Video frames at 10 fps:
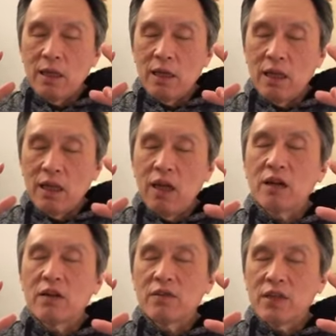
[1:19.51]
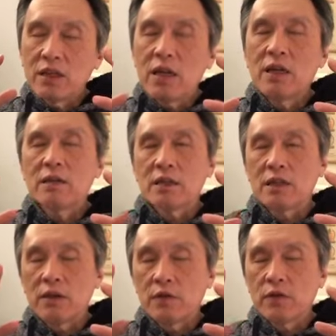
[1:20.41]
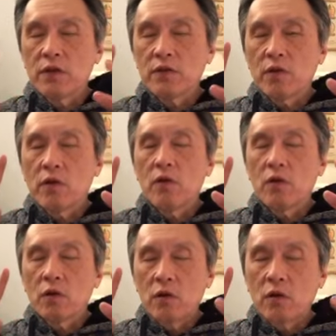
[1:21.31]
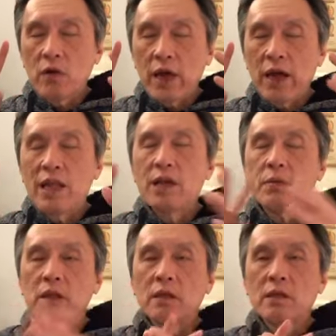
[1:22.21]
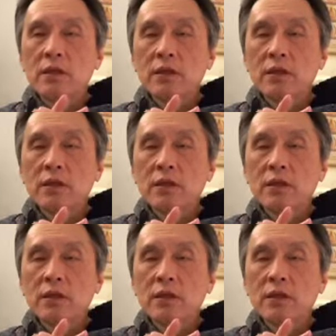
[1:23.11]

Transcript: a lot of details in the first four elements,